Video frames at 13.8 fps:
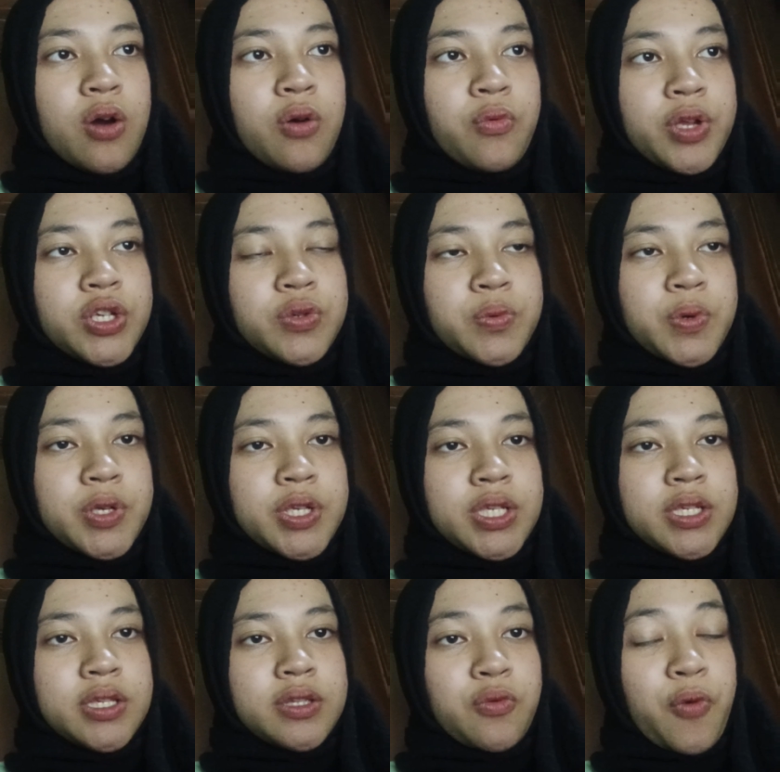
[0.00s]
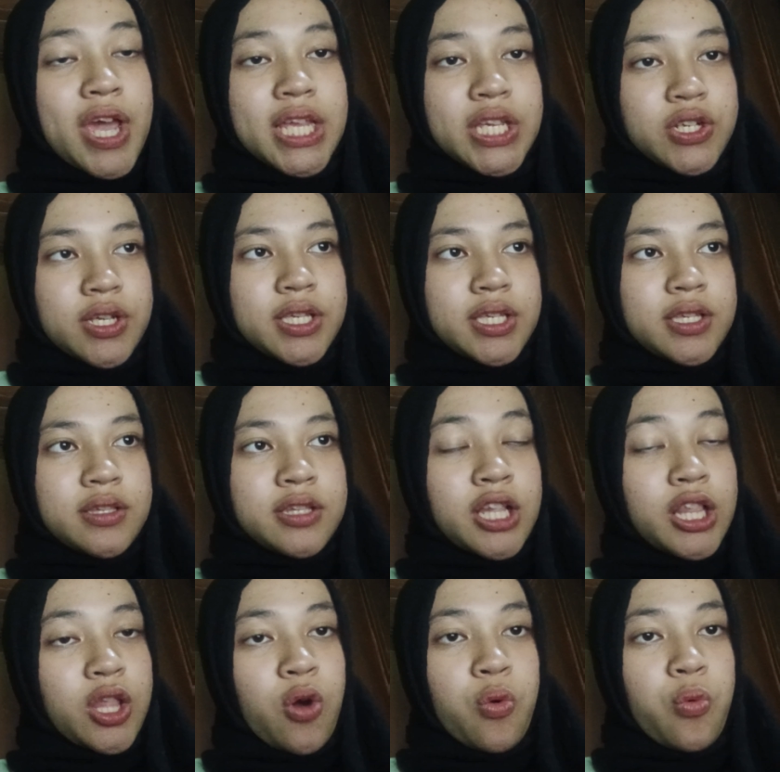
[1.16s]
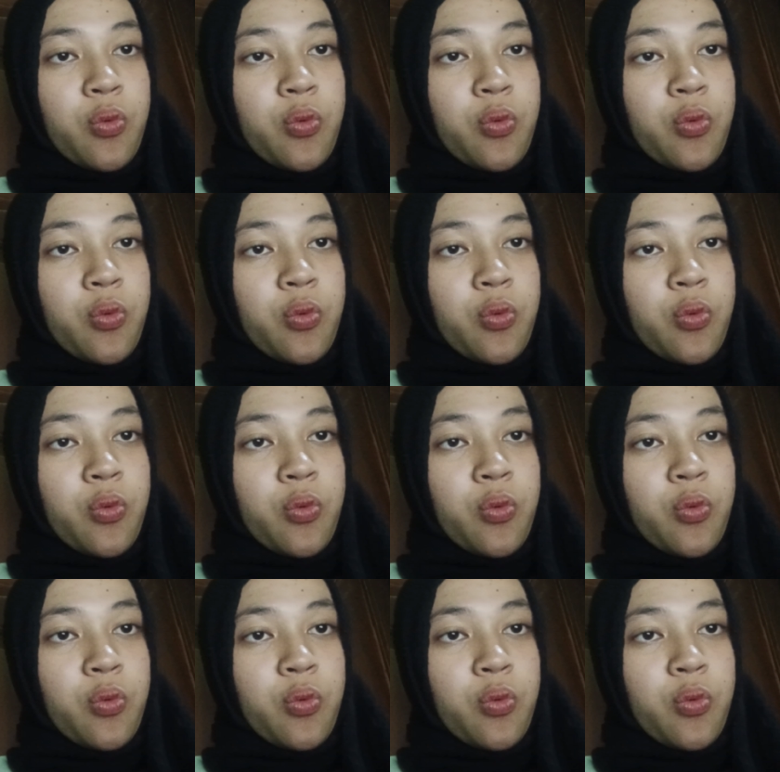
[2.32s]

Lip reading: which was the low